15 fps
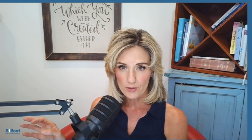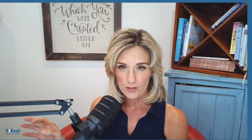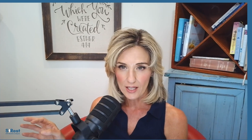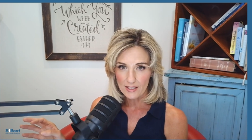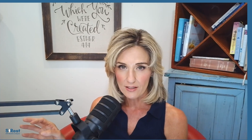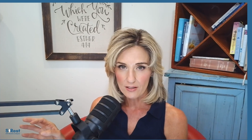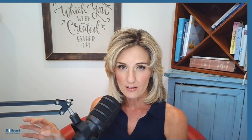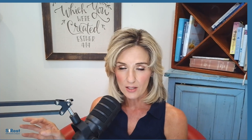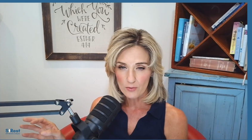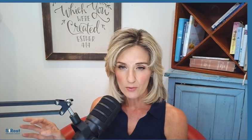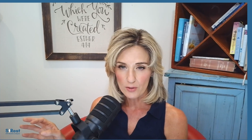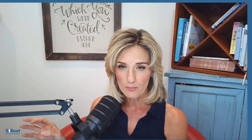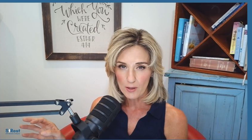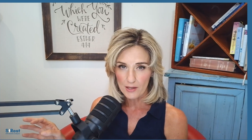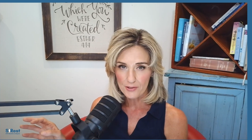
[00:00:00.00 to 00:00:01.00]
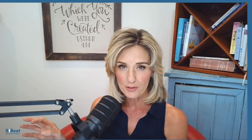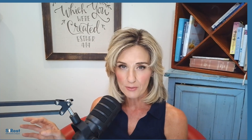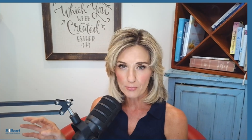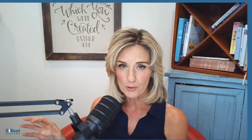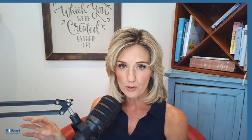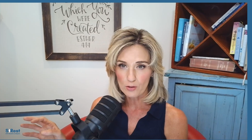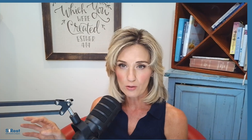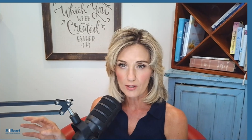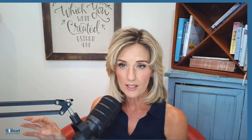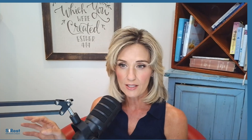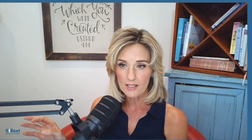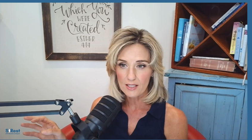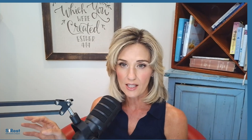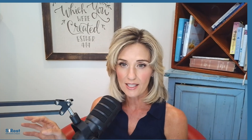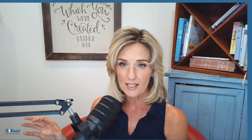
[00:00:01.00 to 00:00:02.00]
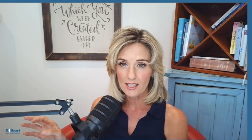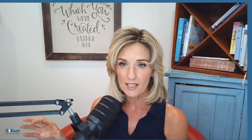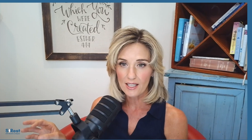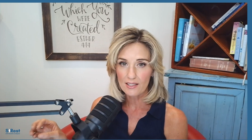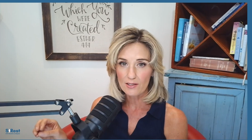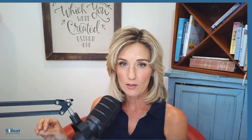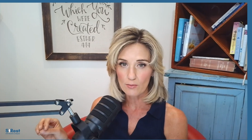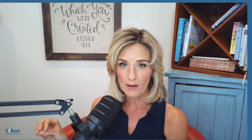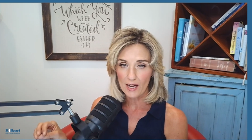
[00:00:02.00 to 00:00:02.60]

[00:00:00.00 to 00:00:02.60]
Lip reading: lights as low as possible until I can get some